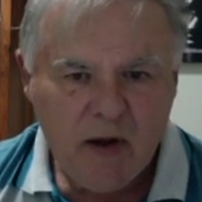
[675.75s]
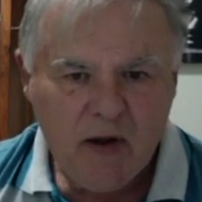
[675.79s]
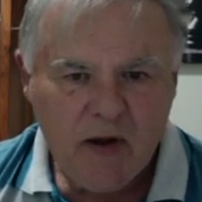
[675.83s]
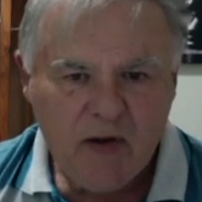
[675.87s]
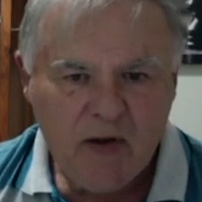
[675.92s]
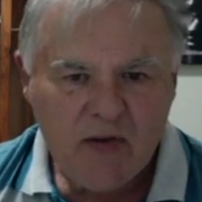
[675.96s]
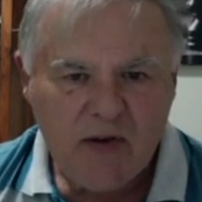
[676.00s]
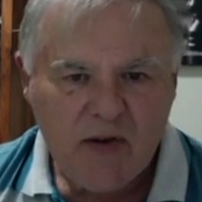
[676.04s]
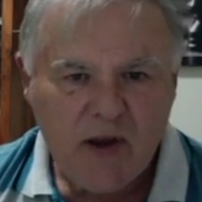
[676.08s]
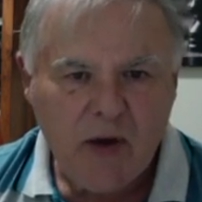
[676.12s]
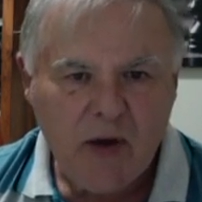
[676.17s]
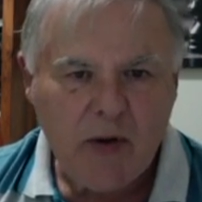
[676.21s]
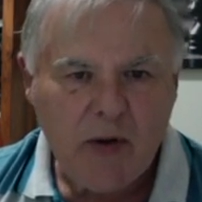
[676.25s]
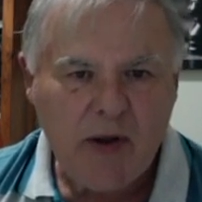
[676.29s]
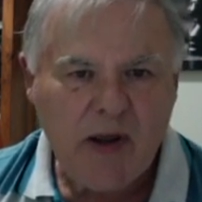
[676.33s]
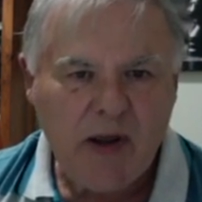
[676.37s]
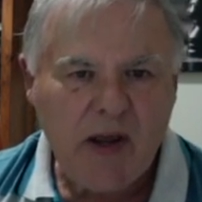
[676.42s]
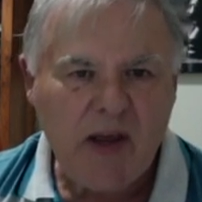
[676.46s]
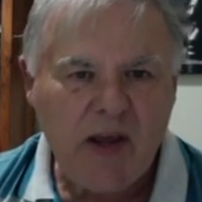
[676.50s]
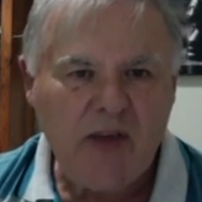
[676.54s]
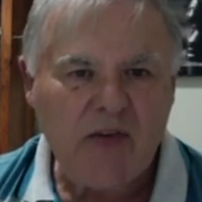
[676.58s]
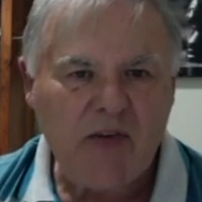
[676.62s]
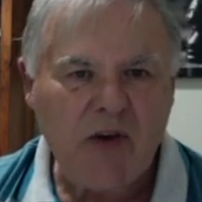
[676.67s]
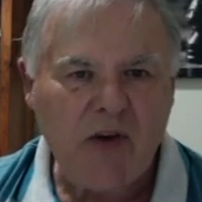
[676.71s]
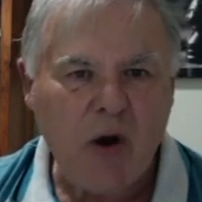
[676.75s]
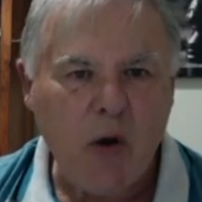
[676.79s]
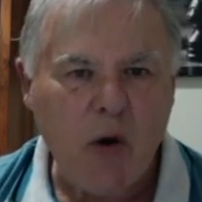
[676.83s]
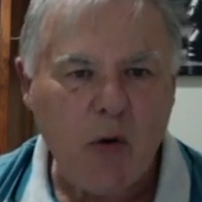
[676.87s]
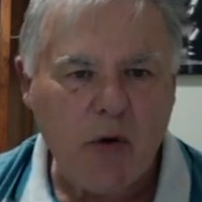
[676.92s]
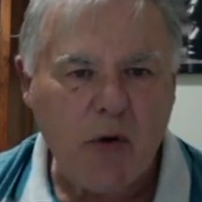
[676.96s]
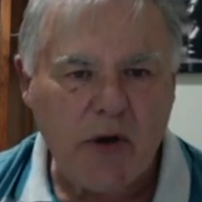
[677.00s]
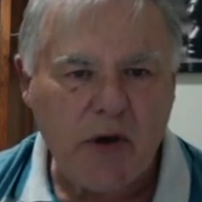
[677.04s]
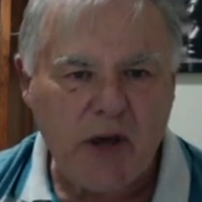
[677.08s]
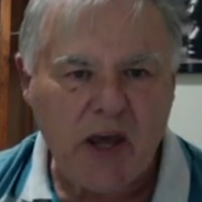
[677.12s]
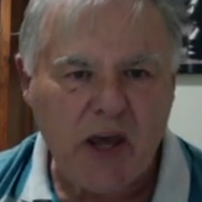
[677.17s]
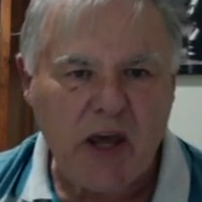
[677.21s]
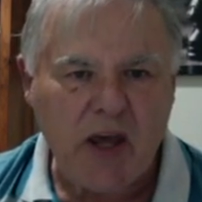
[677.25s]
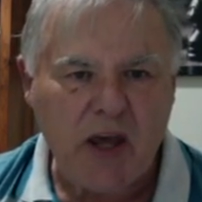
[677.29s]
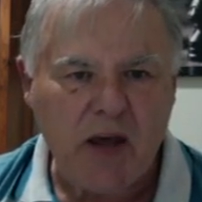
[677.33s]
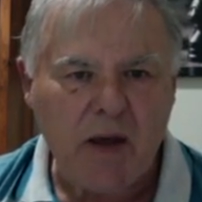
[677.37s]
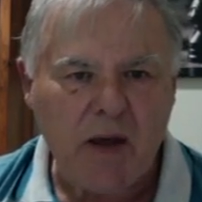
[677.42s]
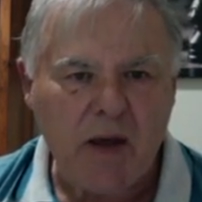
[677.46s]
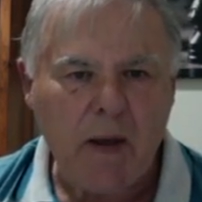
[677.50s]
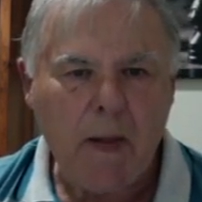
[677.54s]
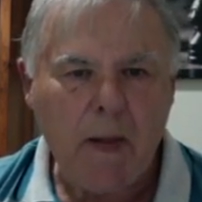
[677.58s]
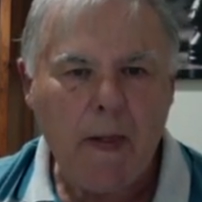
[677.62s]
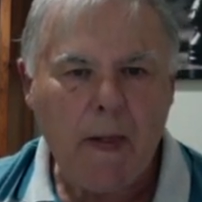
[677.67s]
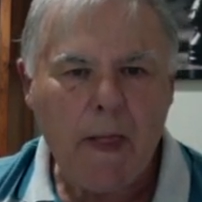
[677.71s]
So his whole
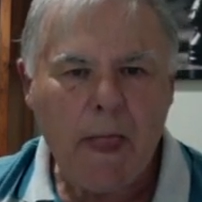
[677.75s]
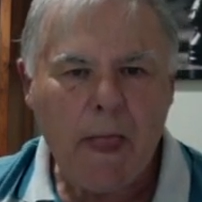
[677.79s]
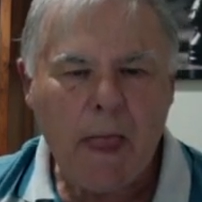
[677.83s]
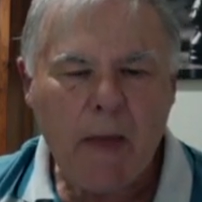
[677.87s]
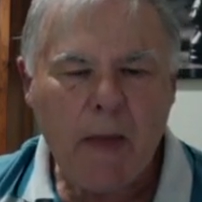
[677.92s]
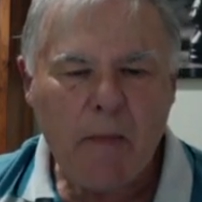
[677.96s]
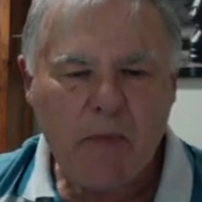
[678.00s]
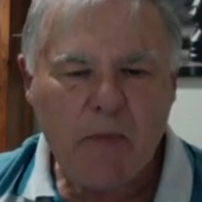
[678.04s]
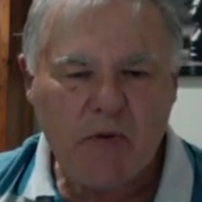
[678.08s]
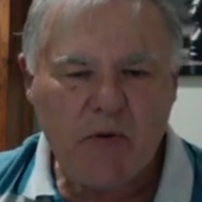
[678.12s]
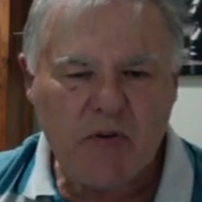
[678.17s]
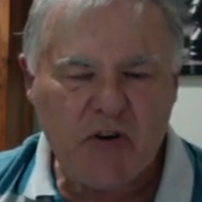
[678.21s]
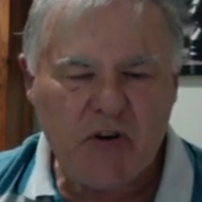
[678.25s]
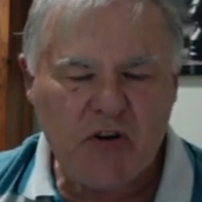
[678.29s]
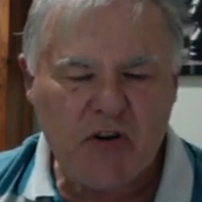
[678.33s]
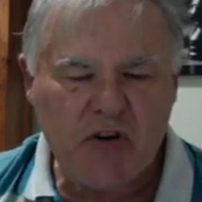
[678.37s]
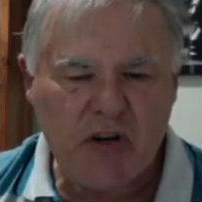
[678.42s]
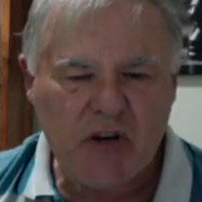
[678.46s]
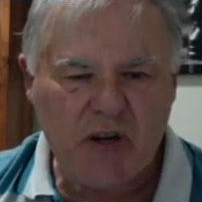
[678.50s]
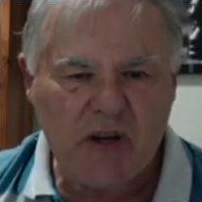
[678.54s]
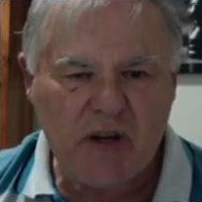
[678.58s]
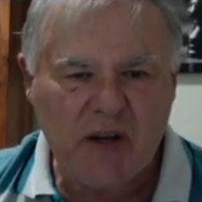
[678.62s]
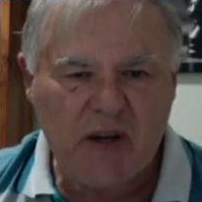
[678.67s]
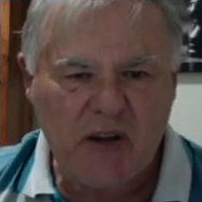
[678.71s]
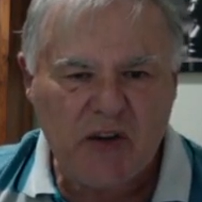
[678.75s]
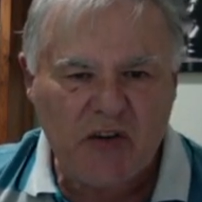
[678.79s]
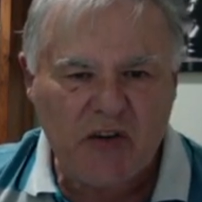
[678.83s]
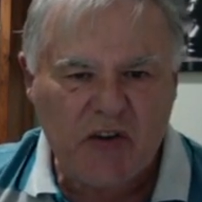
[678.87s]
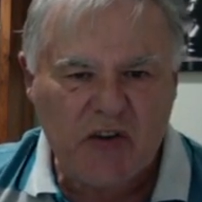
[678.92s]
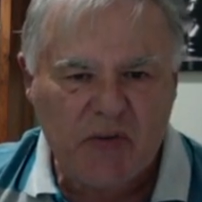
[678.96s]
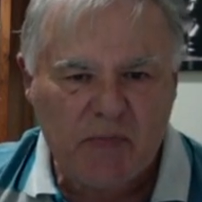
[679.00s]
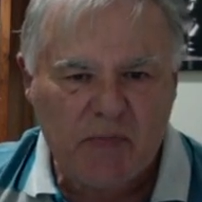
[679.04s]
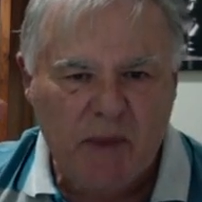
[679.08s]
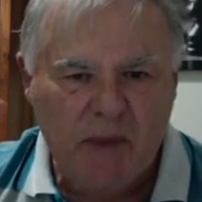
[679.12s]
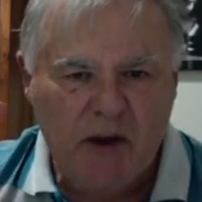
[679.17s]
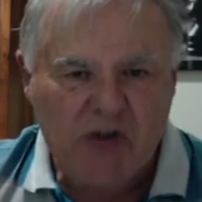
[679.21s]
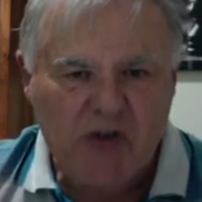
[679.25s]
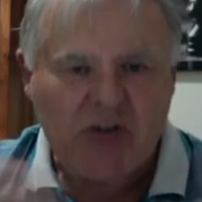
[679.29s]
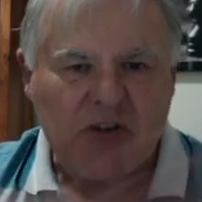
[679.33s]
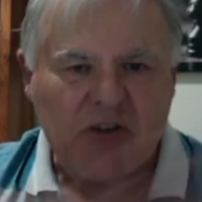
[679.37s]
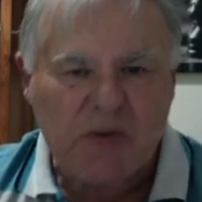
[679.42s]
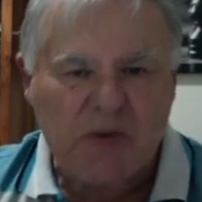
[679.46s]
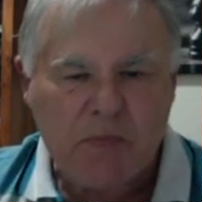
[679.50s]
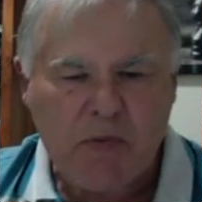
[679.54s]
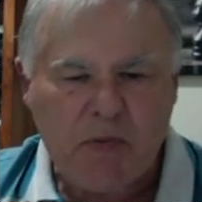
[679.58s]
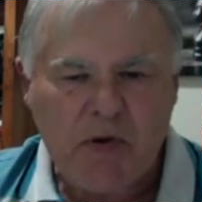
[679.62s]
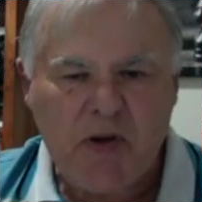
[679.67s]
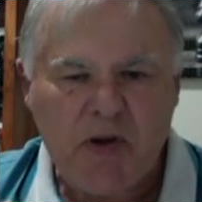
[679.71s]
king position is smashed to
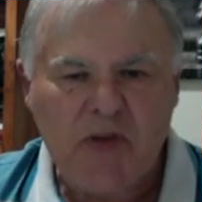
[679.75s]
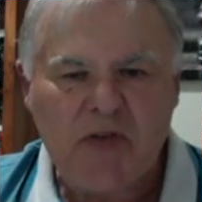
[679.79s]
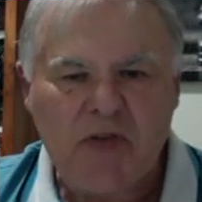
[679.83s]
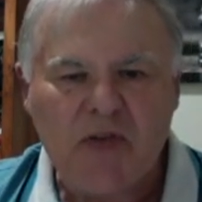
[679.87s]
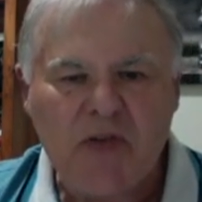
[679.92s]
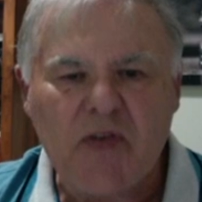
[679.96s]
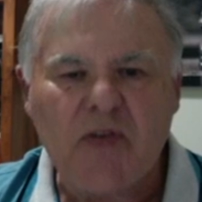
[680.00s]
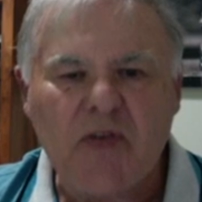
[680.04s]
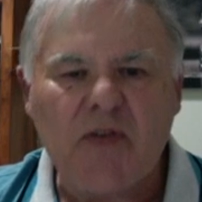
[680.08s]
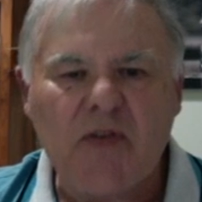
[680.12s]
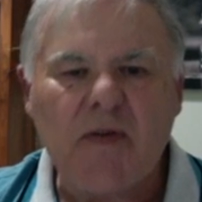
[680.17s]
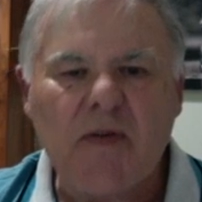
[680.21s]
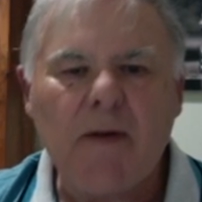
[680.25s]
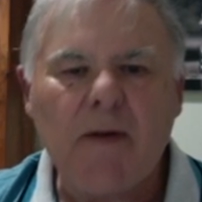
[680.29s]
pieces.